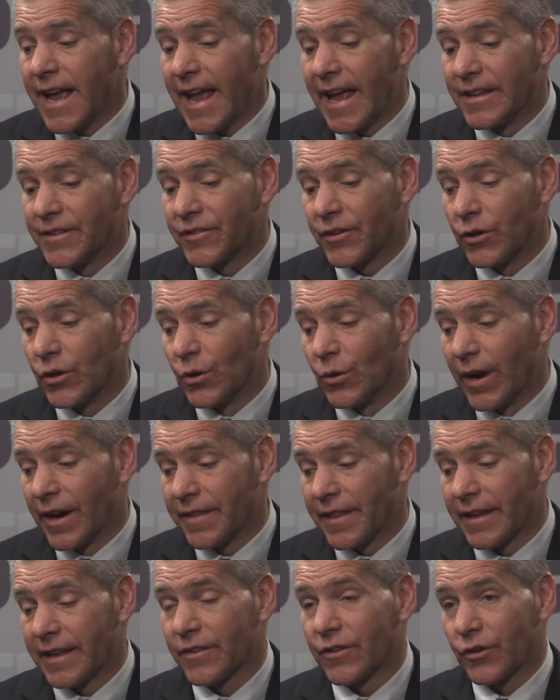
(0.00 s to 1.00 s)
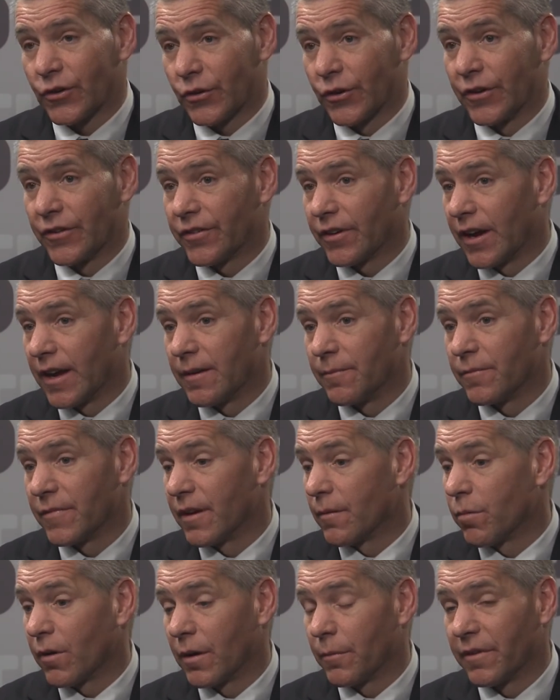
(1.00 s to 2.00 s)
And so I think at the current time,
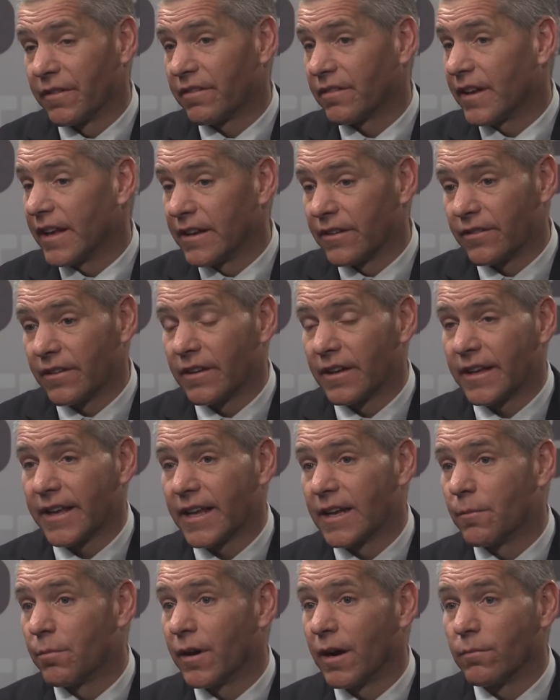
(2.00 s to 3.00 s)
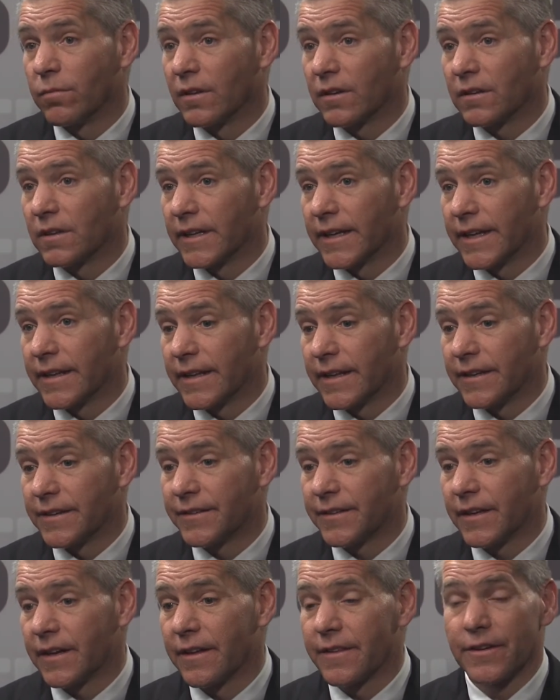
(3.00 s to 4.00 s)
the Department of State has indicated publicly
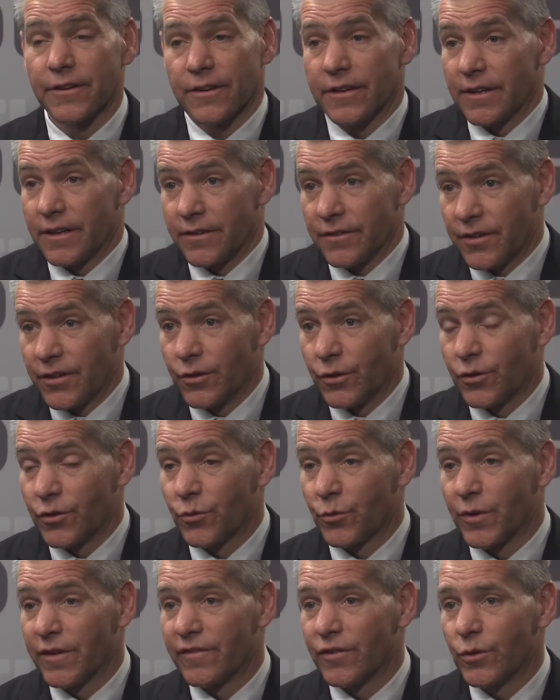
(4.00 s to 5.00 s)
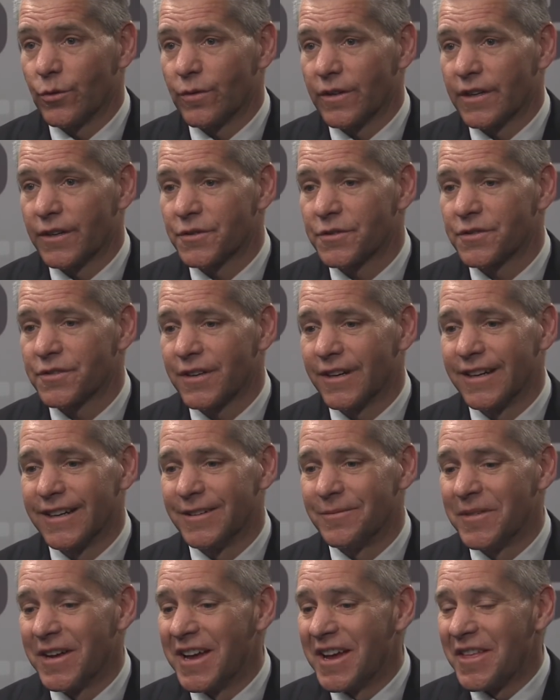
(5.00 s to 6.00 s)
that they're going to continue to review this.
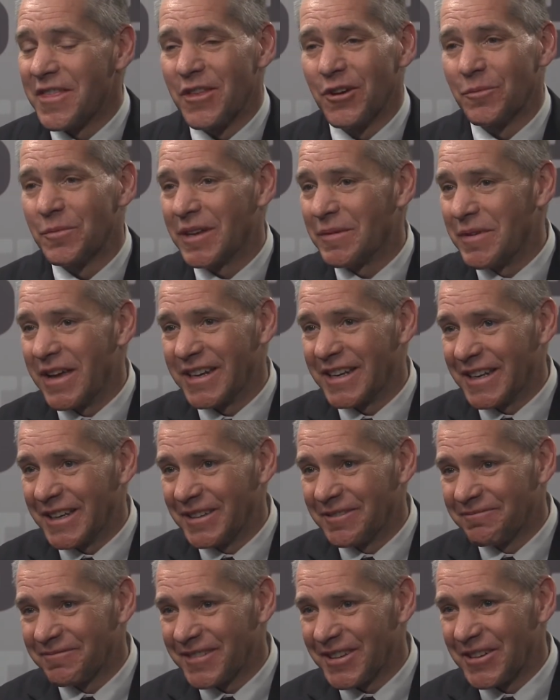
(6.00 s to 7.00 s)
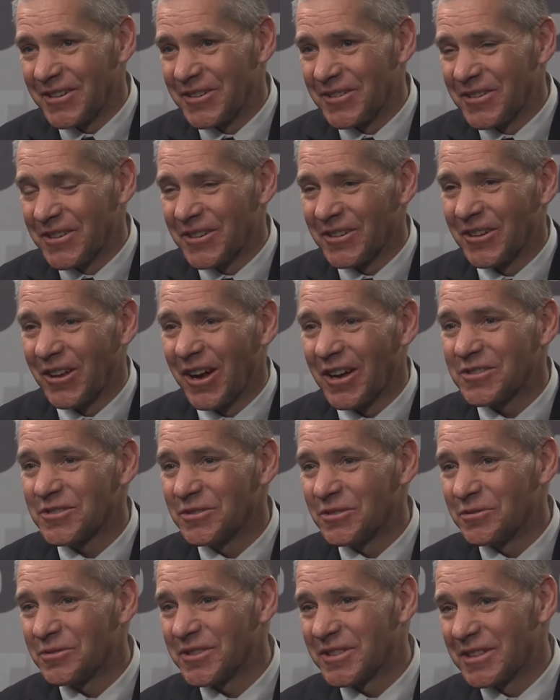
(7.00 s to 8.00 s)
There'll be many, you know,
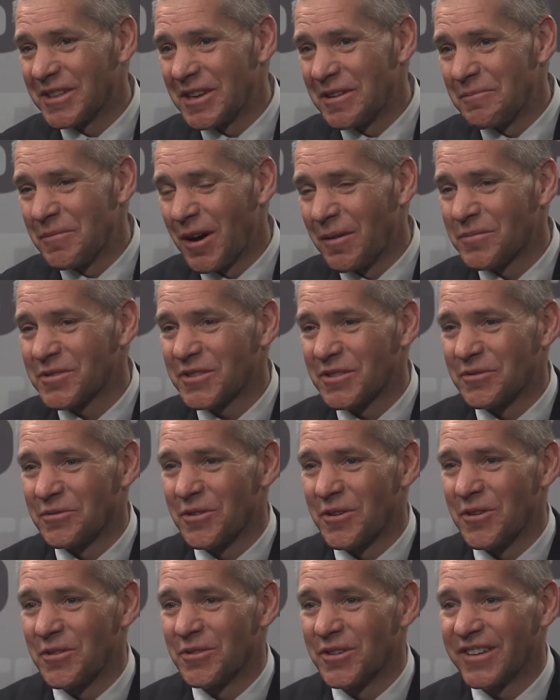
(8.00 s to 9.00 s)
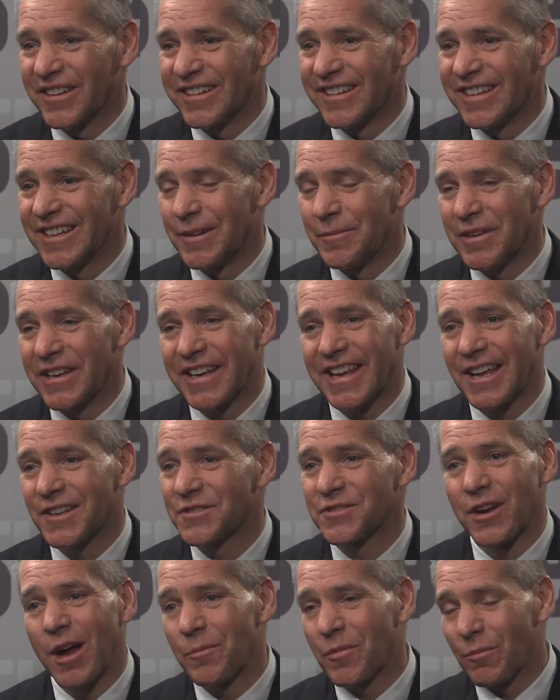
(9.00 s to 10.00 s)
lawsuits and bumps in the road, and you
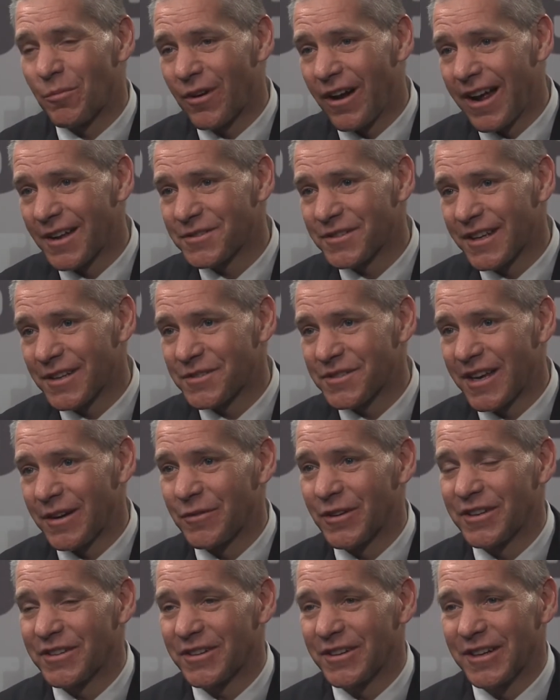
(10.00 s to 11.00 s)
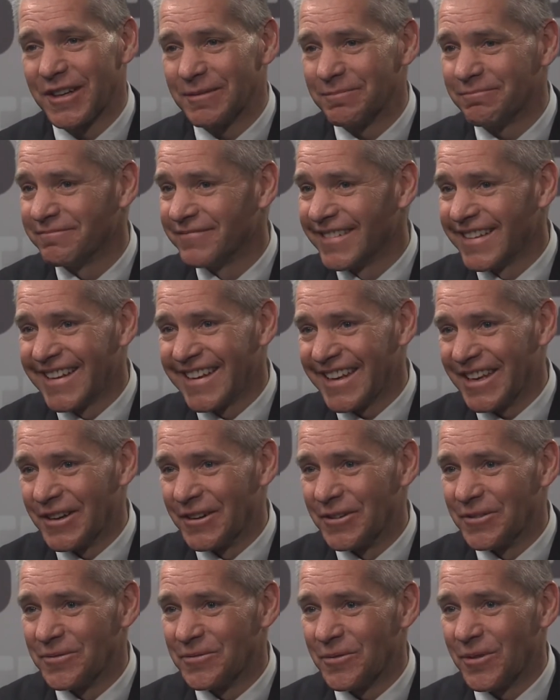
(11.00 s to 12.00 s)
can't stop the process every time, you
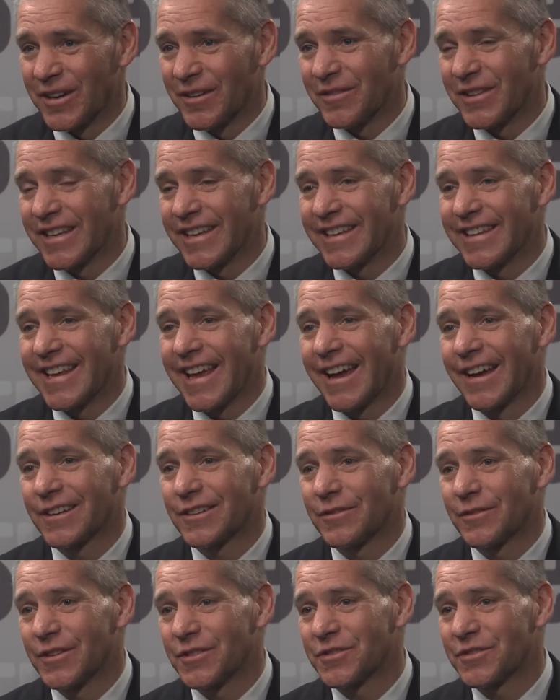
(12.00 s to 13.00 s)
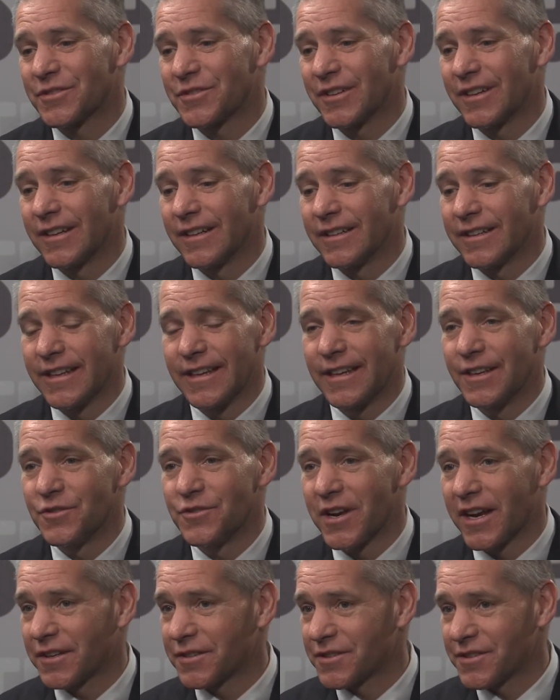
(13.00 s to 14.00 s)
know, one of the activists
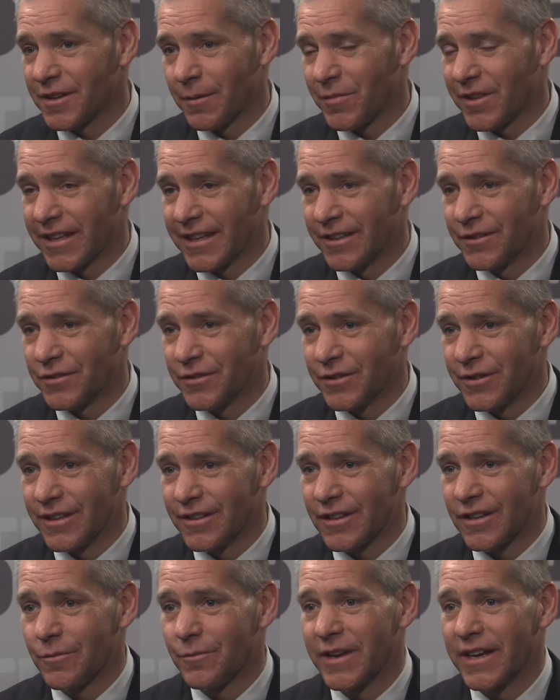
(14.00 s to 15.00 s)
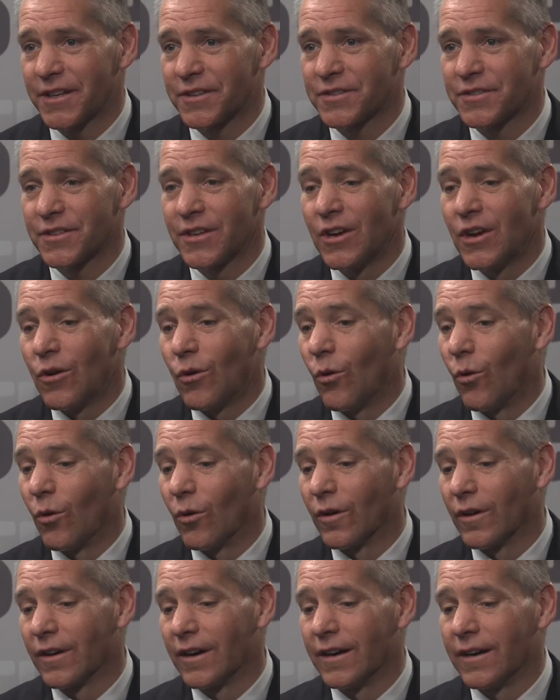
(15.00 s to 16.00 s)
injects something into the mix,
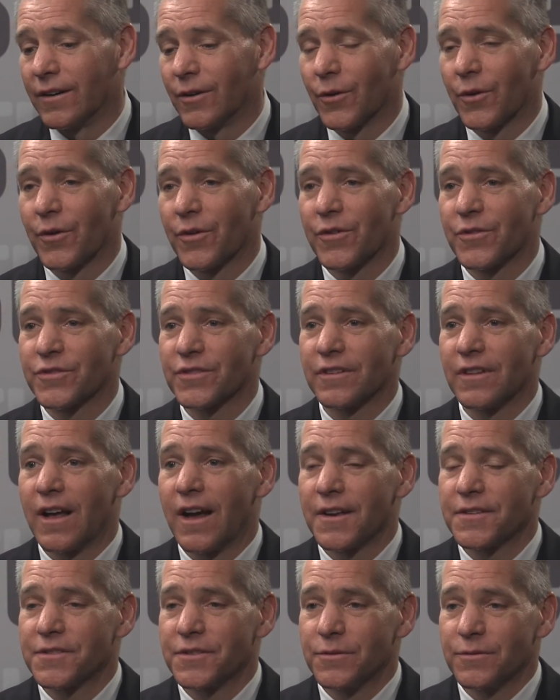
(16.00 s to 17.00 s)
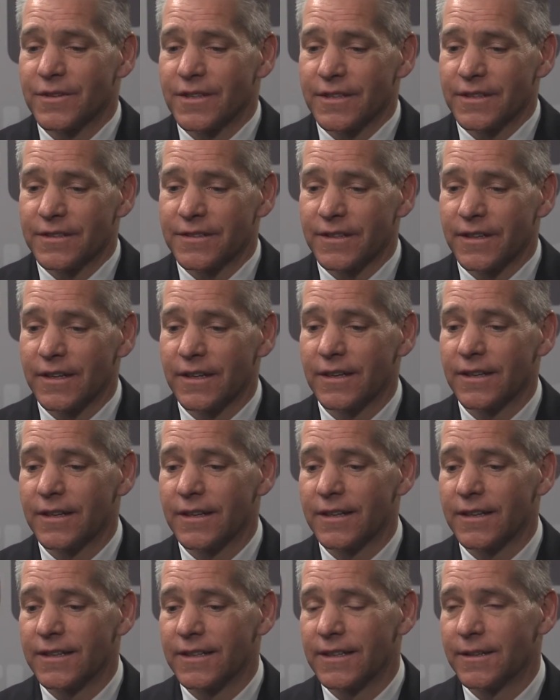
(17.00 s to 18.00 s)
or there's a lawsuit
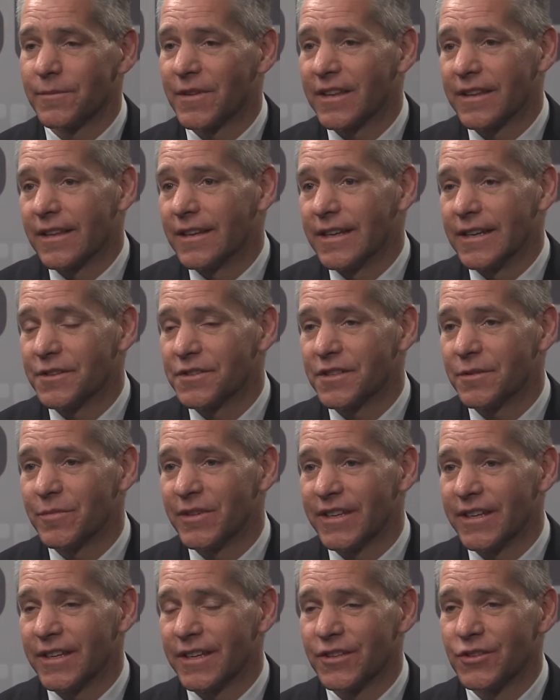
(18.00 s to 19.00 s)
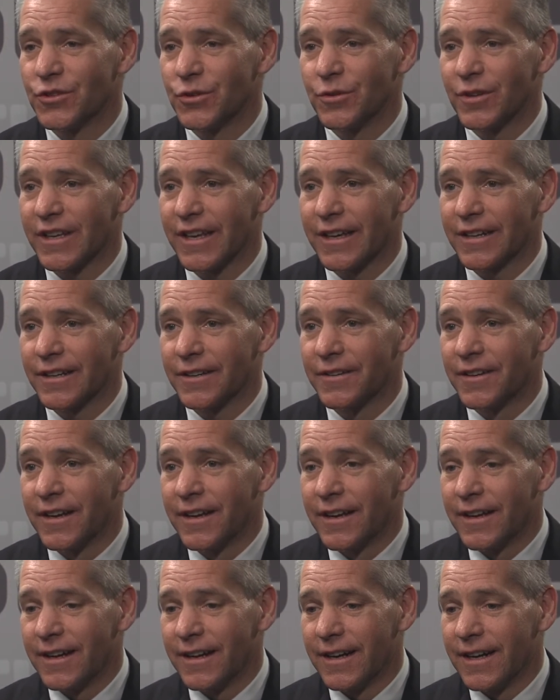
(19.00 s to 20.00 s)
that needs to be adjudicated.
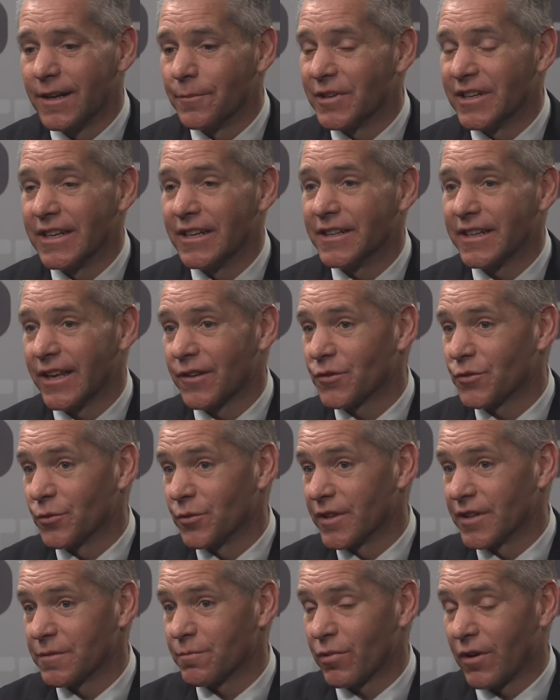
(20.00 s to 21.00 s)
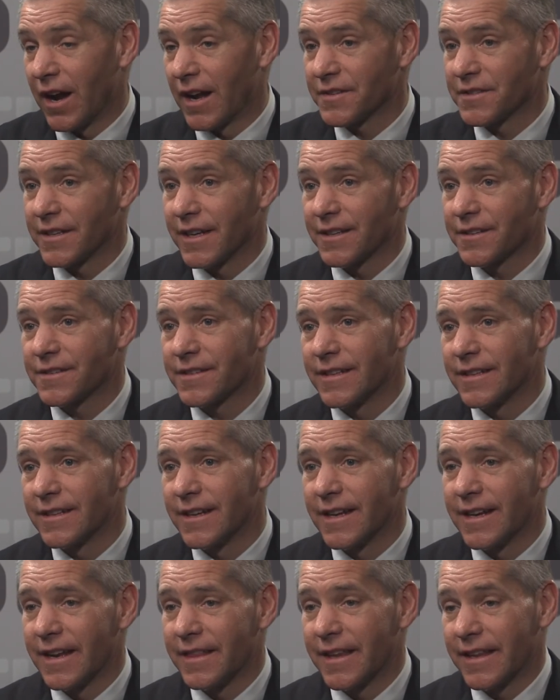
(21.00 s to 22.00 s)
You need to get through this process,
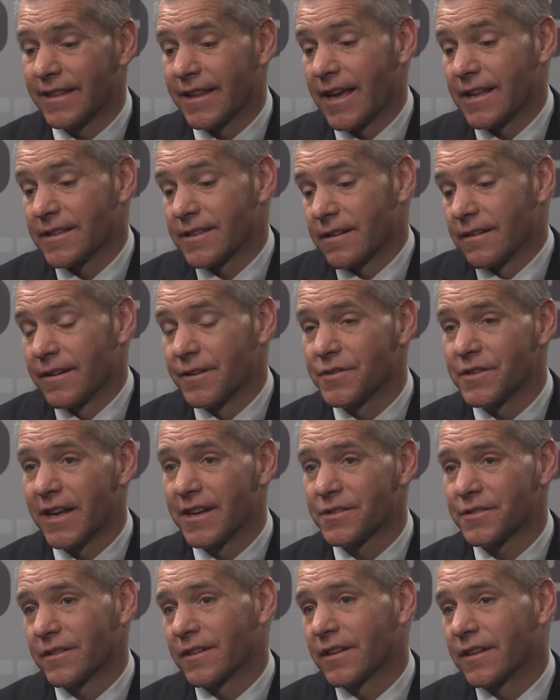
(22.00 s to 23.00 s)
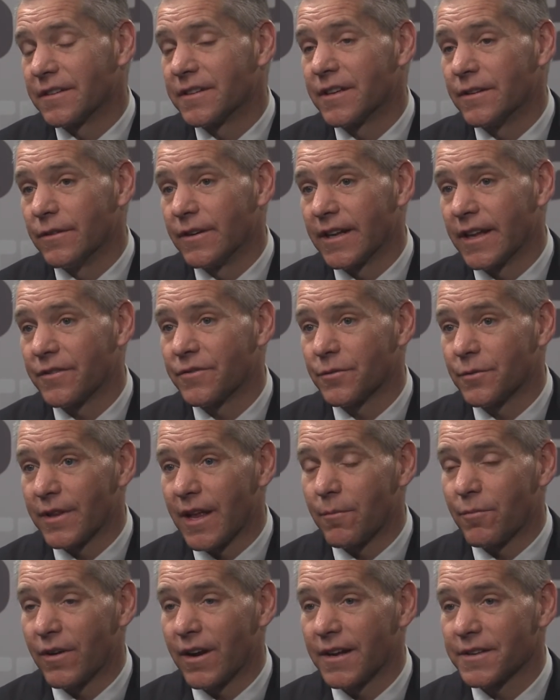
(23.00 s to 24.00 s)
and I think that's our understanding, is we're going to continue to get through
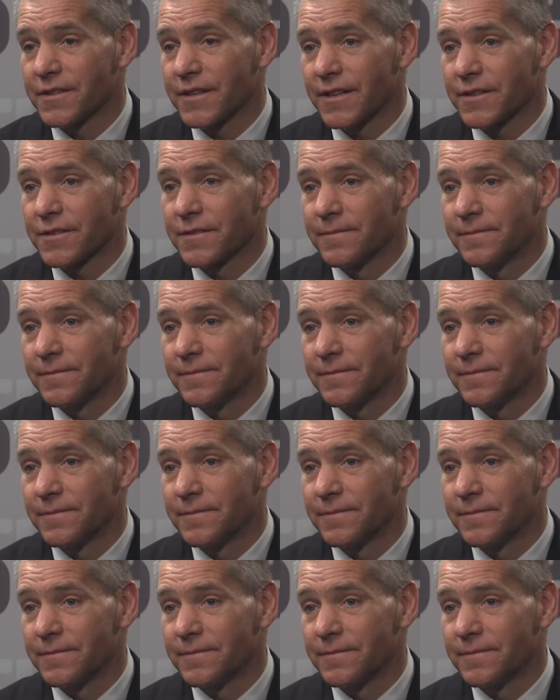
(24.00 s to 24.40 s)
that process.